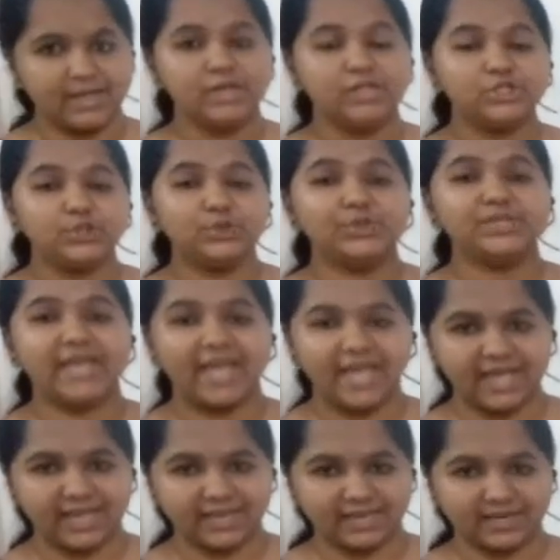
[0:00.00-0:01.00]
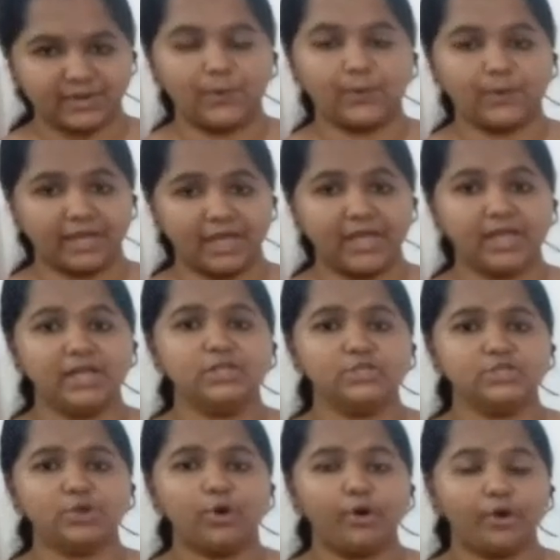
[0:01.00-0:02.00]
To gain, okay?
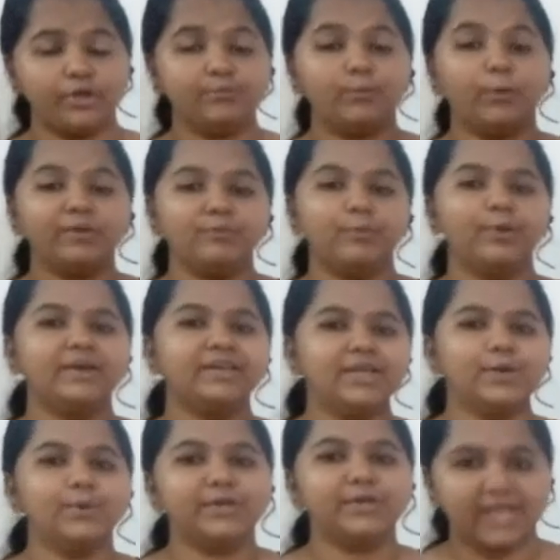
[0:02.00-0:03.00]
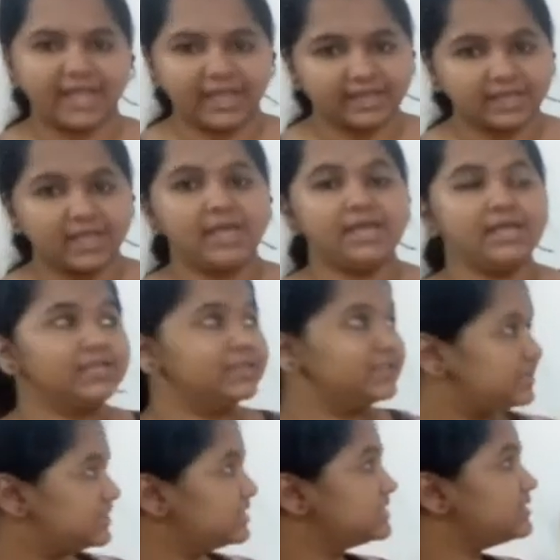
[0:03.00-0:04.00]
So what do you gain? This
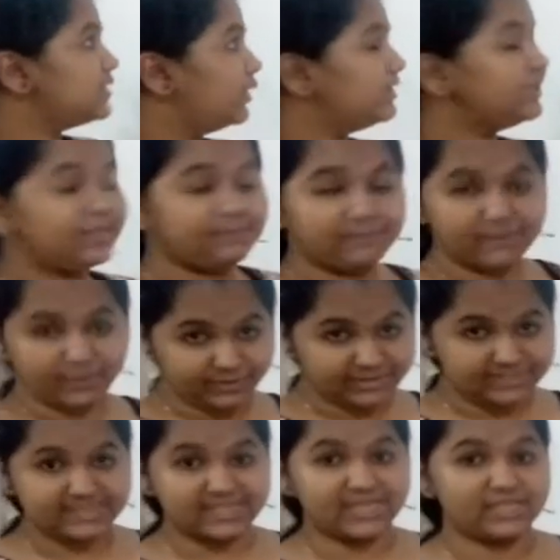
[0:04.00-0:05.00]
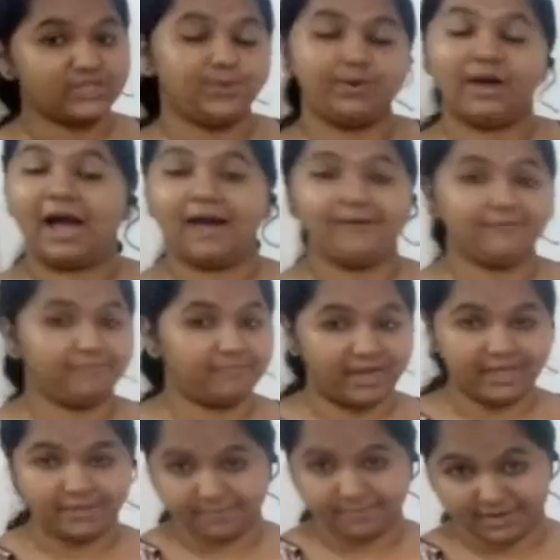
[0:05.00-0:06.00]
is not an immunity that you have by
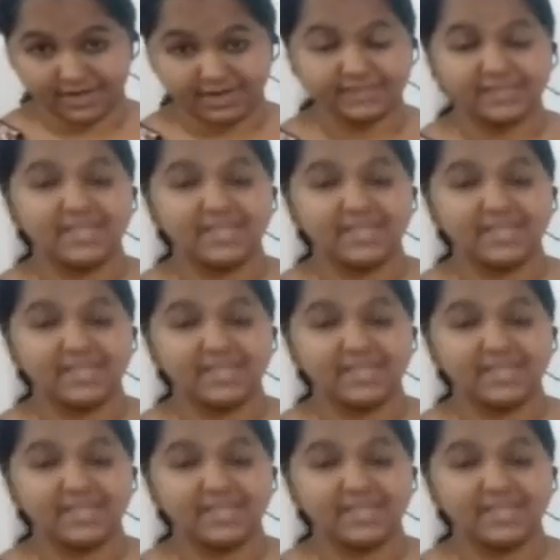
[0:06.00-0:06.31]
birth.